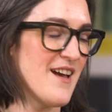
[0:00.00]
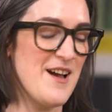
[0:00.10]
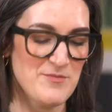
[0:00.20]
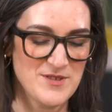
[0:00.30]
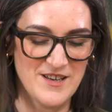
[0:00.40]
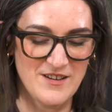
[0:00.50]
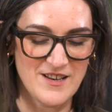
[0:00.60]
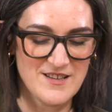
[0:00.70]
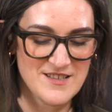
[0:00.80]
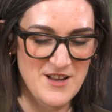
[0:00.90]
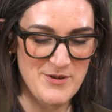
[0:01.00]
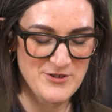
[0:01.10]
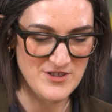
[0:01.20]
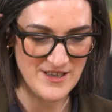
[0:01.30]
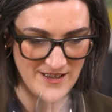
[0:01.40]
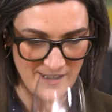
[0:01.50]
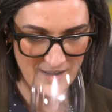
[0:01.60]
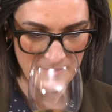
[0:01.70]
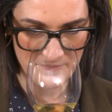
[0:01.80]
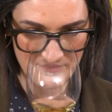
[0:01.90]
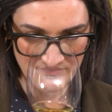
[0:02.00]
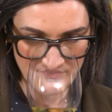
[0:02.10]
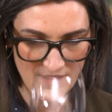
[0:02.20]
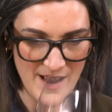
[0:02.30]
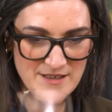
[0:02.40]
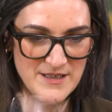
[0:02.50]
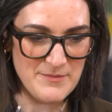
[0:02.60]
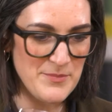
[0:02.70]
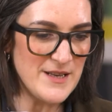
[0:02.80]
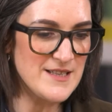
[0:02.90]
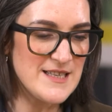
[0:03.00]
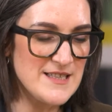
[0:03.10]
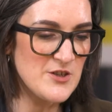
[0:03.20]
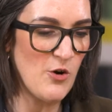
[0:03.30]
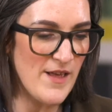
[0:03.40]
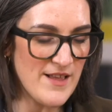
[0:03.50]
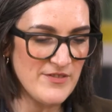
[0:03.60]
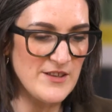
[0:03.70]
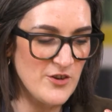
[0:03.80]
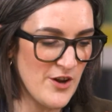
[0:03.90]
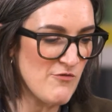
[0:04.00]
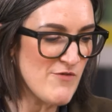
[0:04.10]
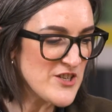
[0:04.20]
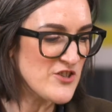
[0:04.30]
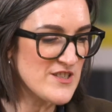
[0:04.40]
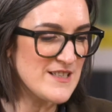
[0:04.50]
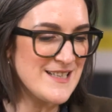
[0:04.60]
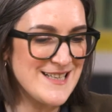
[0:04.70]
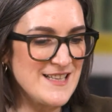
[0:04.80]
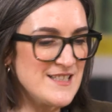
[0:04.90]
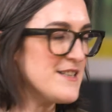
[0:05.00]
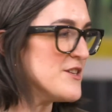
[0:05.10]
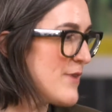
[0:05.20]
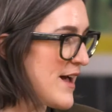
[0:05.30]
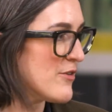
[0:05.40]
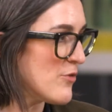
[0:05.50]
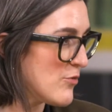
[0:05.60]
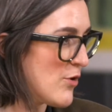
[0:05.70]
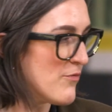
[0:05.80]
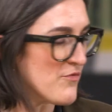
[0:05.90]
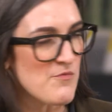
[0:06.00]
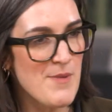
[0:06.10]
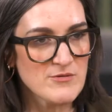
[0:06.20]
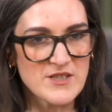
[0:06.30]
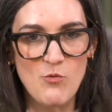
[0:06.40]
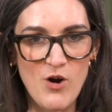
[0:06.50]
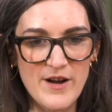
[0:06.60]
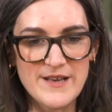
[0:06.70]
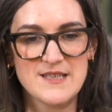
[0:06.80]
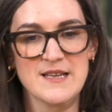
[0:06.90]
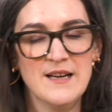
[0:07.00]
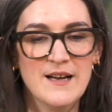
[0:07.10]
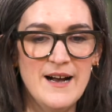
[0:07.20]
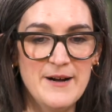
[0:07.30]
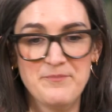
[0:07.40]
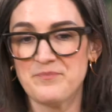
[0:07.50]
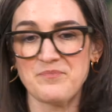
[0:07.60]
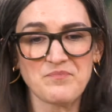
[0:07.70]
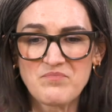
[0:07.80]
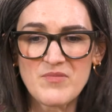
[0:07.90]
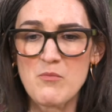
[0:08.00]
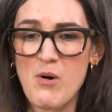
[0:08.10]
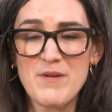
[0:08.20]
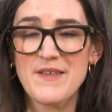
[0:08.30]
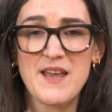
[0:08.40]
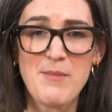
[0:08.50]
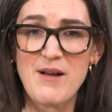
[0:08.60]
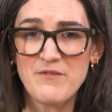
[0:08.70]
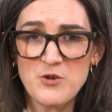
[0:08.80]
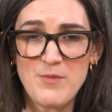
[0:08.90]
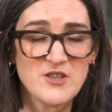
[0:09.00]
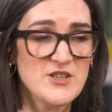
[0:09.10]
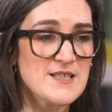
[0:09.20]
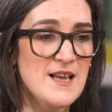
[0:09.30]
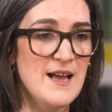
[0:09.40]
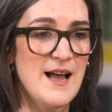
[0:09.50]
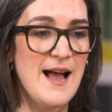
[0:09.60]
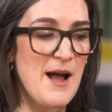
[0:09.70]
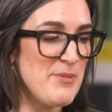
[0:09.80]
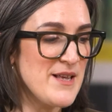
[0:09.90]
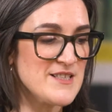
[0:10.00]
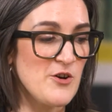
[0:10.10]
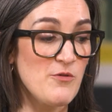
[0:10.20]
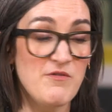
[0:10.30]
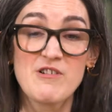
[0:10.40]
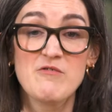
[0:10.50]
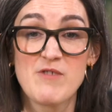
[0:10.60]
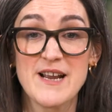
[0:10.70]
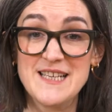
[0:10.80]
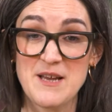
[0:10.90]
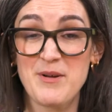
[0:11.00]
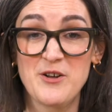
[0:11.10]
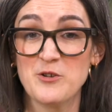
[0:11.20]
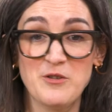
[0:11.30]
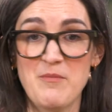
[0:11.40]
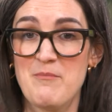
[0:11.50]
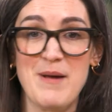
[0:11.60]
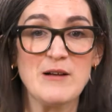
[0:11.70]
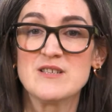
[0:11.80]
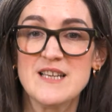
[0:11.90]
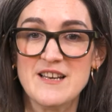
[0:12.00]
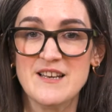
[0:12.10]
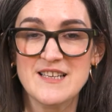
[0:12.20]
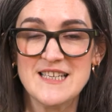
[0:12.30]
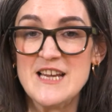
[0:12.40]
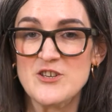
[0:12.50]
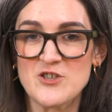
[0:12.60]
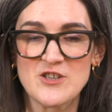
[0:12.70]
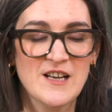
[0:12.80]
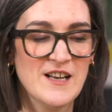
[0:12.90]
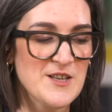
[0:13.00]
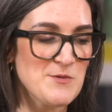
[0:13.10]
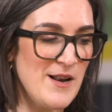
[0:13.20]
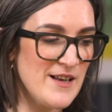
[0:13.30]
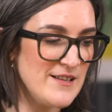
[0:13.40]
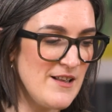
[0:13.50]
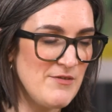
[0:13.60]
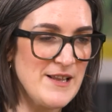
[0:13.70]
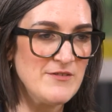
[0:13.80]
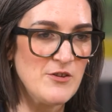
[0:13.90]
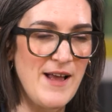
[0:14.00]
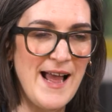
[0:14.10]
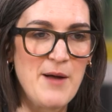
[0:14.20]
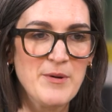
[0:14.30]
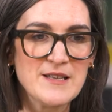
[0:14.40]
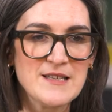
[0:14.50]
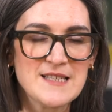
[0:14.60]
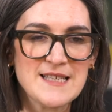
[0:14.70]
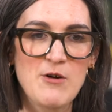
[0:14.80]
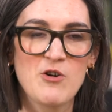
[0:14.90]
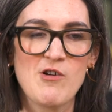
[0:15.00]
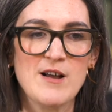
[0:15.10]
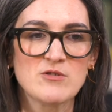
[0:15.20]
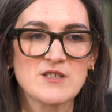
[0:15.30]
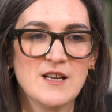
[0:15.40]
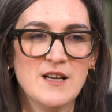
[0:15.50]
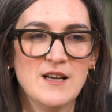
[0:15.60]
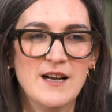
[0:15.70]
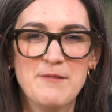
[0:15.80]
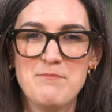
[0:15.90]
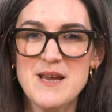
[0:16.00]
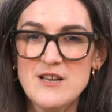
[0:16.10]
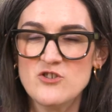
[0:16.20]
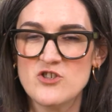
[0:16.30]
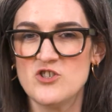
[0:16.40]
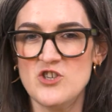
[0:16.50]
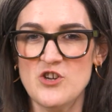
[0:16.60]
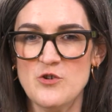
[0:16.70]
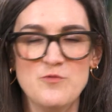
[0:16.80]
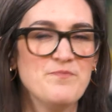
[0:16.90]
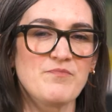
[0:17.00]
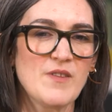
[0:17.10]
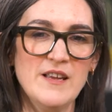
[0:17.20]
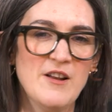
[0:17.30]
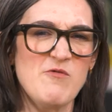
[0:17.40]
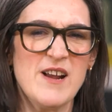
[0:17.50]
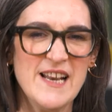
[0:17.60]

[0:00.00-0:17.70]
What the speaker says: Absolutely, so interesting. But it's got that kind of richness and intensity that you get quite often from mountain wines. When we're thinking about food matches, Abby has gone for a really typical mountain dish as well, a lovely sort of ham and sauerkraut and bean stew. You know, really